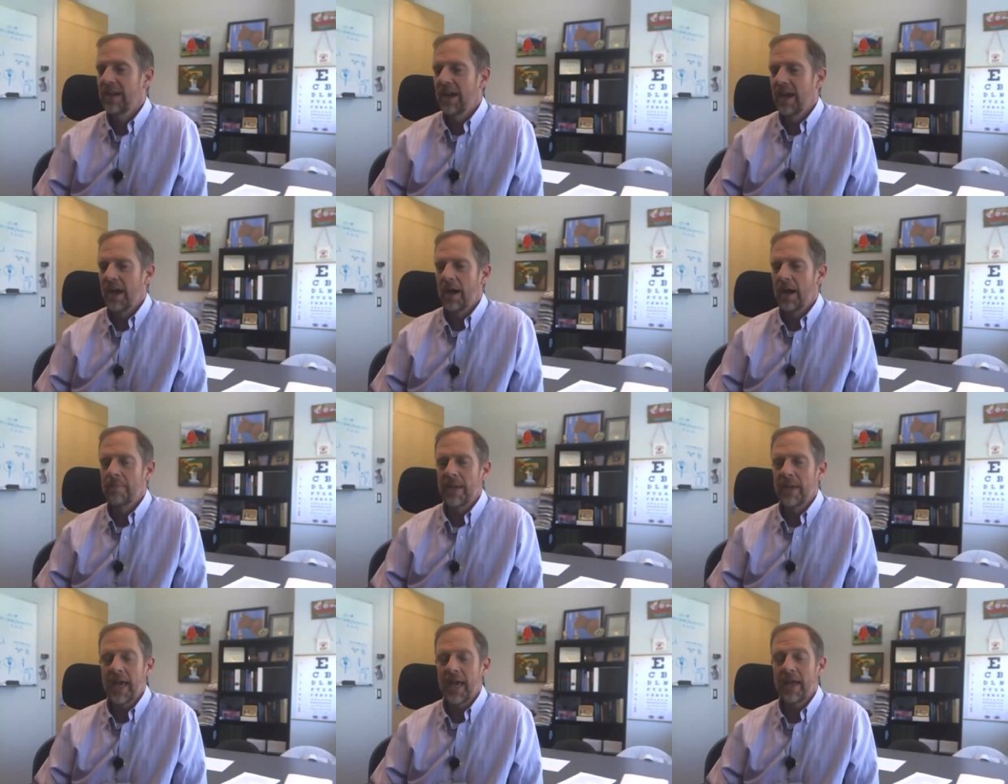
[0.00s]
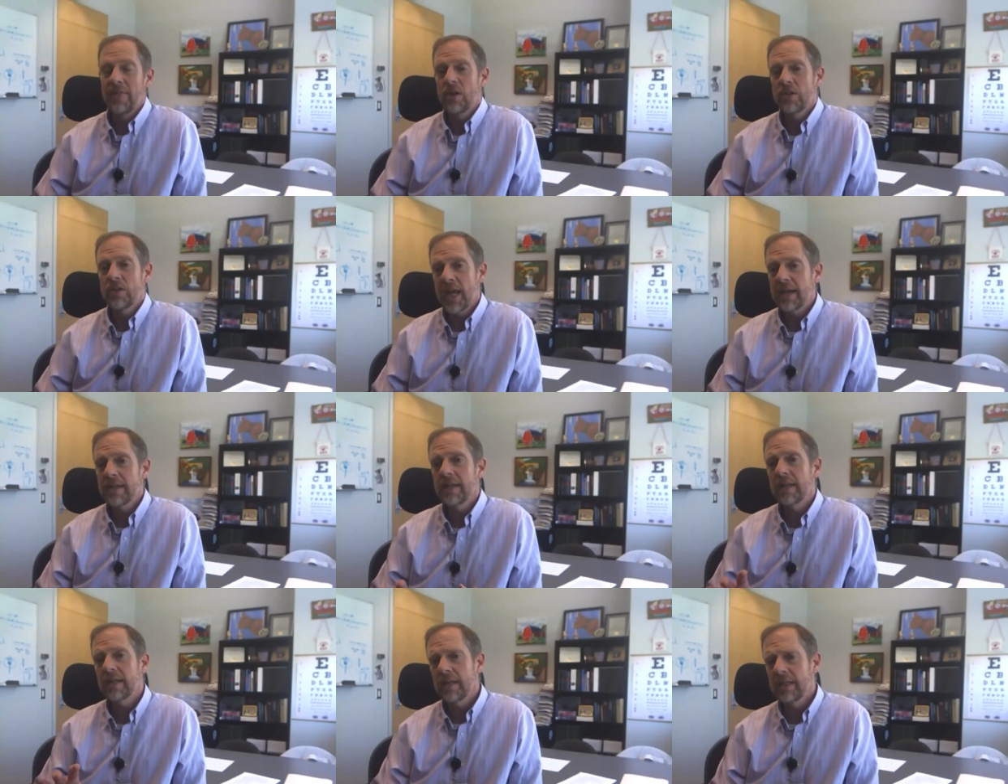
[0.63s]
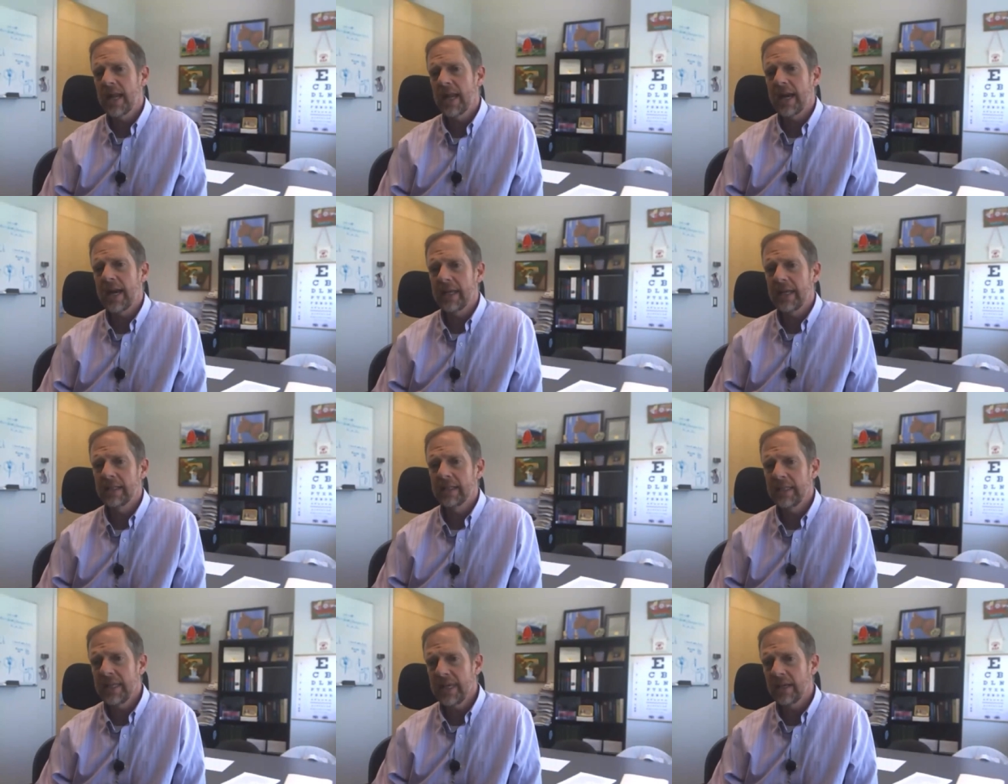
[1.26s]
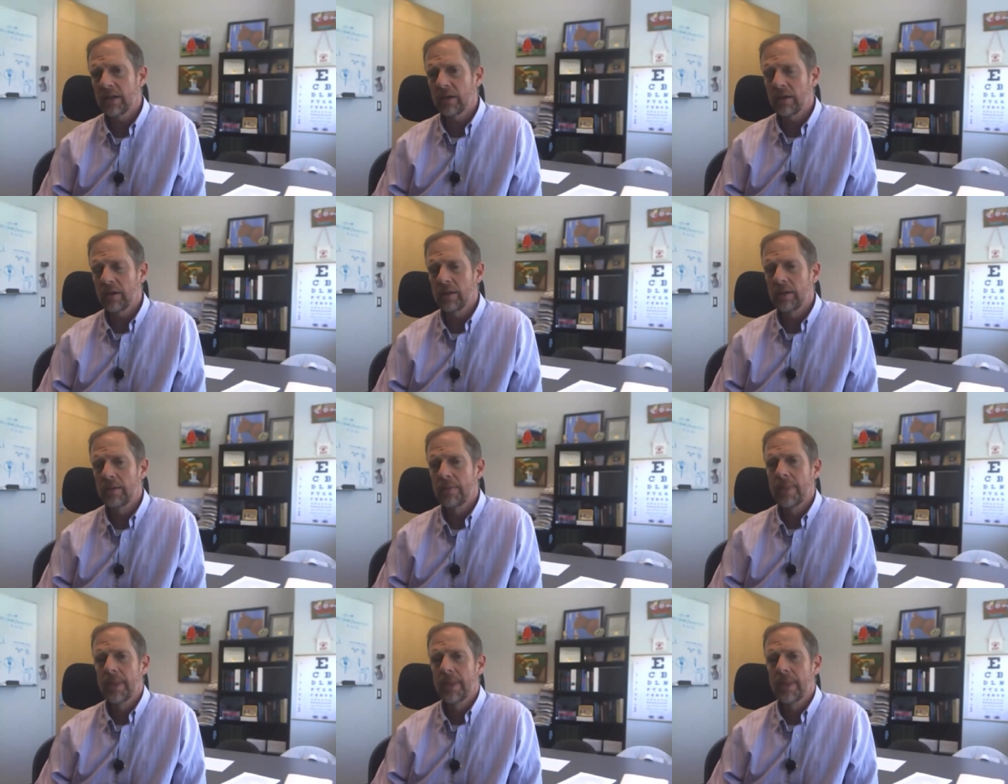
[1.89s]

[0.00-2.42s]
Um, and they're technically not illegal.